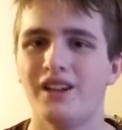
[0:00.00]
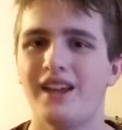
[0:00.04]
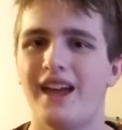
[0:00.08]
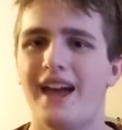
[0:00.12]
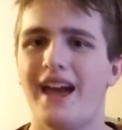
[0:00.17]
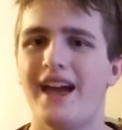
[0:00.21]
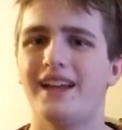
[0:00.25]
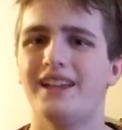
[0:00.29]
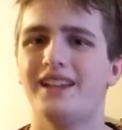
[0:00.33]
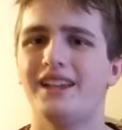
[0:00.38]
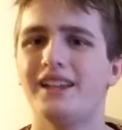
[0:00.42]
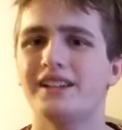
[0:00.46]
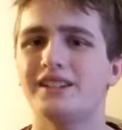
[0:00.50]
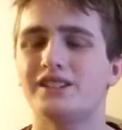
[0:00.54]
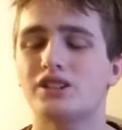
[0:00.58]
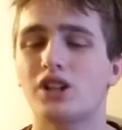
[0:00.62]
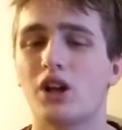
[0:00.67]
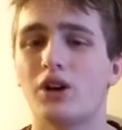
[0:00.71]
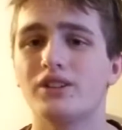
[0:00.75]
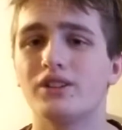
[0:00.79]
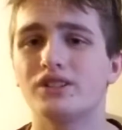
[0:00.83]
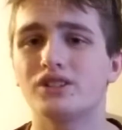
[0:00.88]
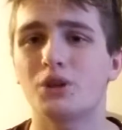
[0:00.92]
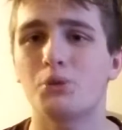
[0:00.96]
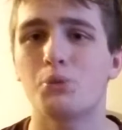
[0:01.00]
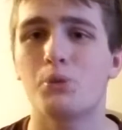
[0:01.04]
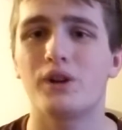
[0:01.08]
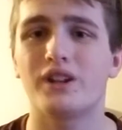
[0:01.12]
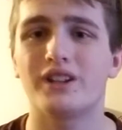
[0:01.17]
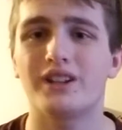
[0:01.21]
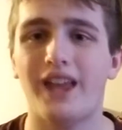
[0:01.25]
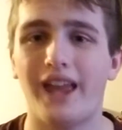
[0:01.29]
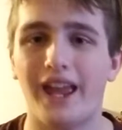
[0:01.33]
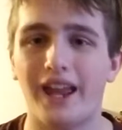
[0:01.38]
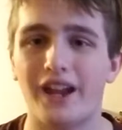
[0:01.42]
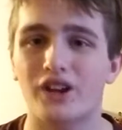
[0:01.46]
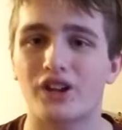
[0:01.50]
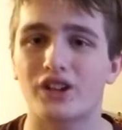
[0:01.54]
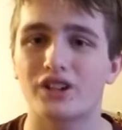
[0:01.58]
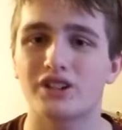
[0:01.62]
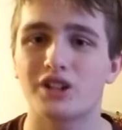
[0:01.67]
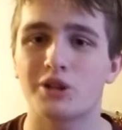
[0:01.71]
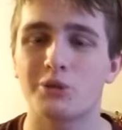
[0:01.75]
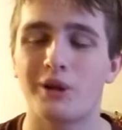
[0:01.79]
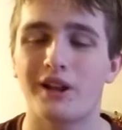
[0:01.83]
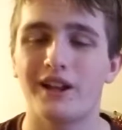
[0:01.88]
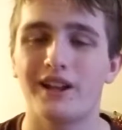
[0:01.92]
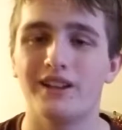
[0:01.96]
It shows someone cared
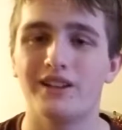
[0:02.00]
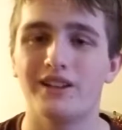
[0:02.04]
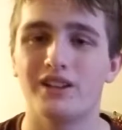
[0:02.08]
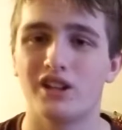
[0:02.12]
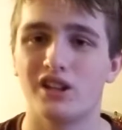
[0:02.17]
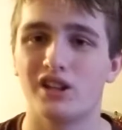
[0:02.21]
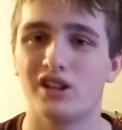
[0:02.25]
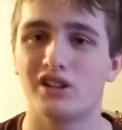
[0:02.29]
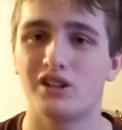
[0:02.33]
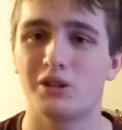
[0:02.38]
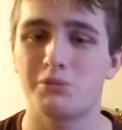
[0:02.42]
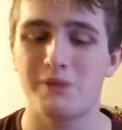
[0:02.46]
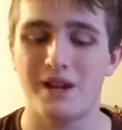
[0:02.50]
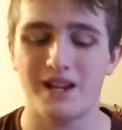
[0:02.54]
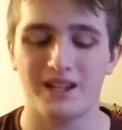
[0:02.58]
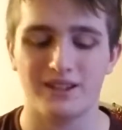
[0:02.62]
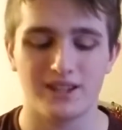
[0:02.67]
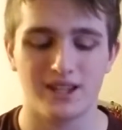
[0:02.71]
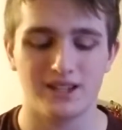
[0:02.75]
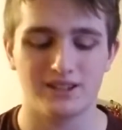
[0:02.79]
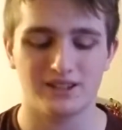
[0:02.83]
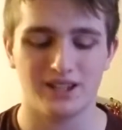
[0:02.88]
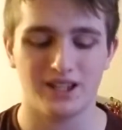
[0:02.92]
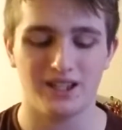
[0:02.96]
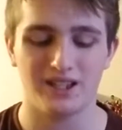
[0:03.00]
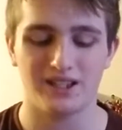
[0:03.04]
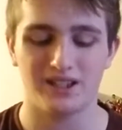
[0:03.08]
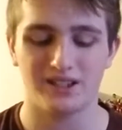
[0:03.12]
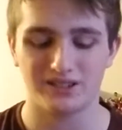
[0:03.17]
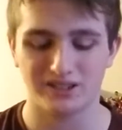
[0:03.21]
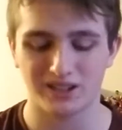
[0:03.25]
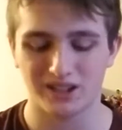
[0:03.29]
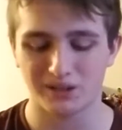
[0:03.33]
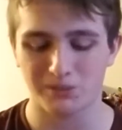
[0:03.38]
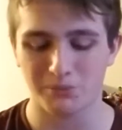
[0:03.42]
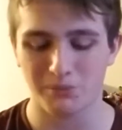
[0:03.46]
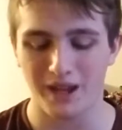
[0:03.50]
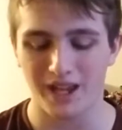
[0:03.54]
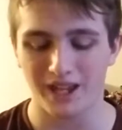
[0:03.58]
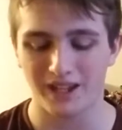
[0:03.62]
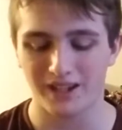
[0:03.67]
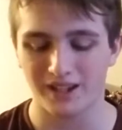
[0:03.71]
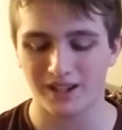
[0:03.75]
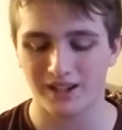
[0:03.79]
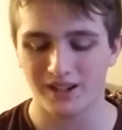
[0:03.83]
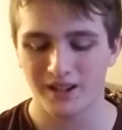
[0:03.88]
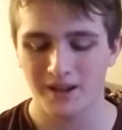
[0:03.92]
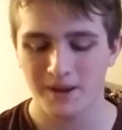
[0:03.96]
to make this. They didn't just make
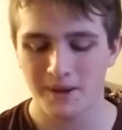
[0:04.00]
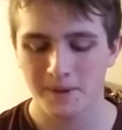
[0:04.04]
it.